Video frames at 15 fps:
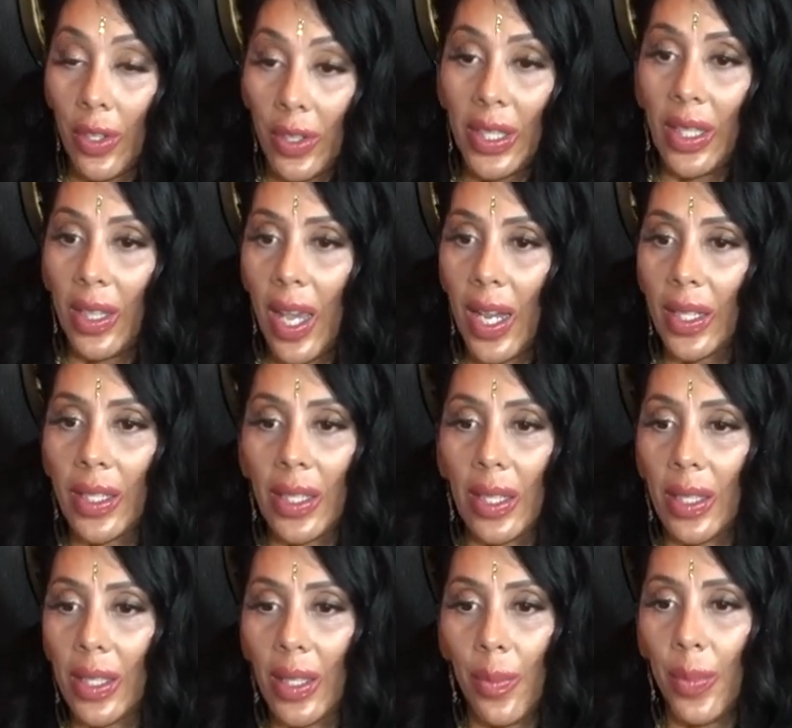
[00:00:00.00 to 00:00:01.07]
you know select
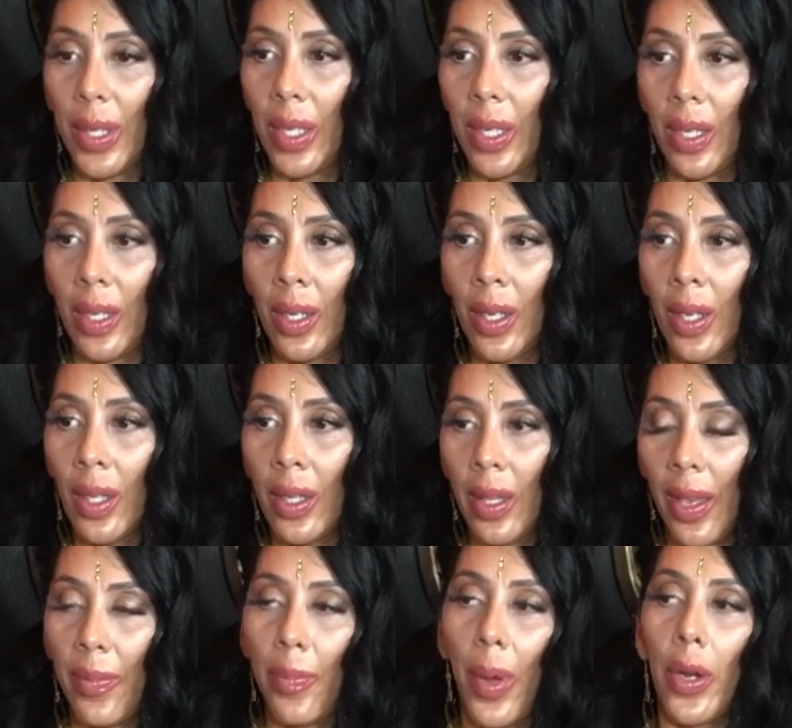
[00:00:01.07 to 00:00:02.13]
to, to, be
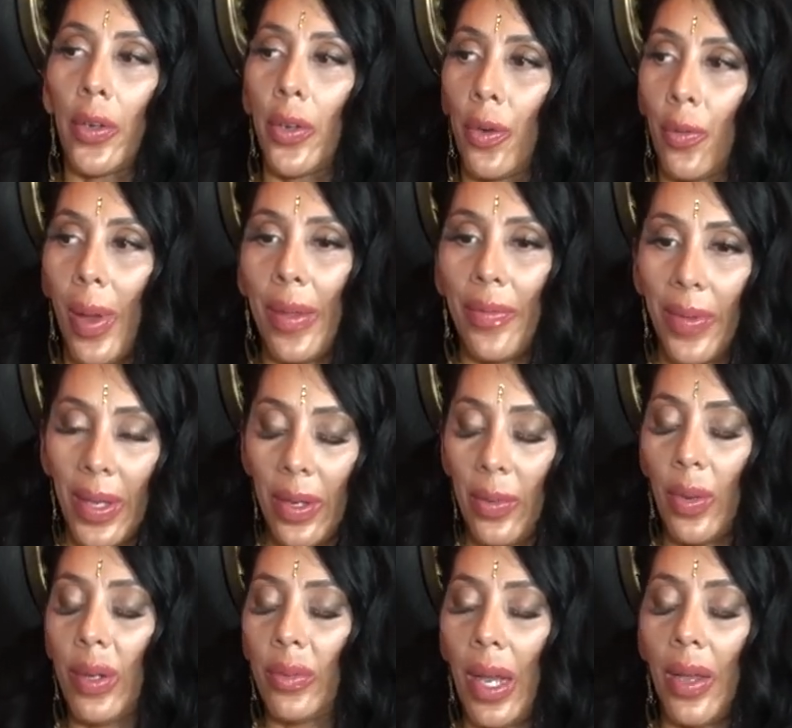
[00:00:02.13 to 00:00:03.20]
like partner wifey
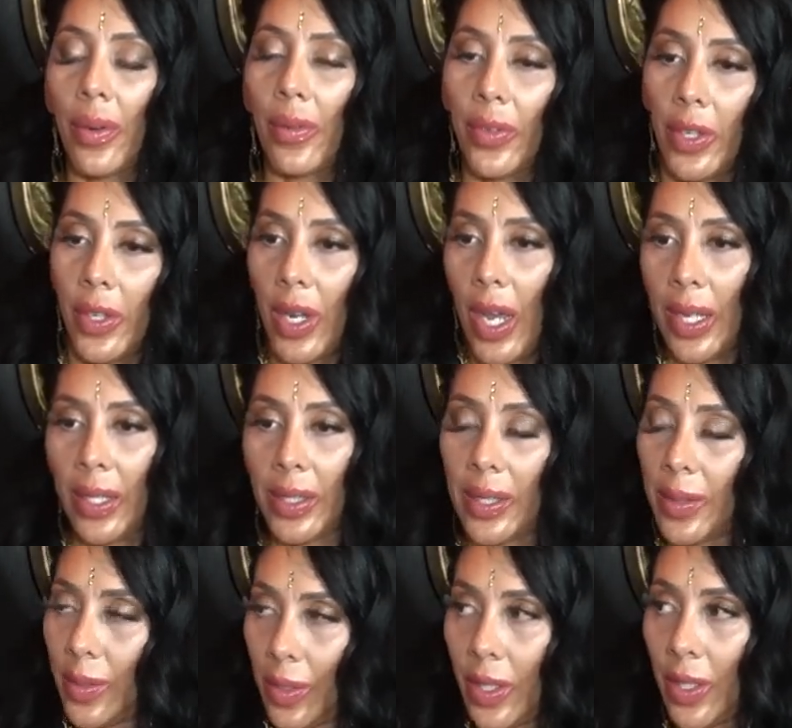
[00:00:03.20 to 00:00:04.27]
however you
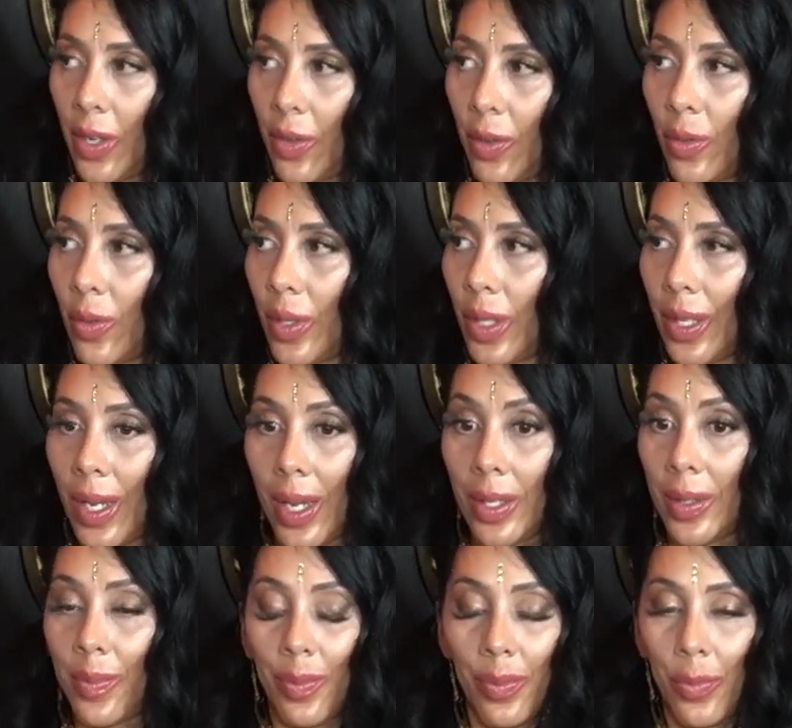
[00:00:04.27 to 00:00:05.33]
guys you know
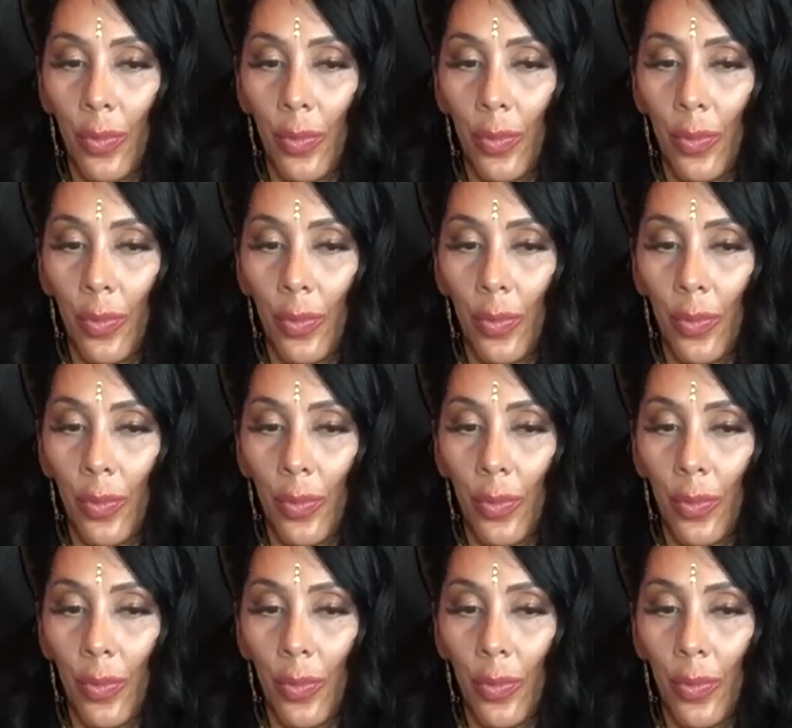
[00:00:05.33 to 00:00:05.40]
uh,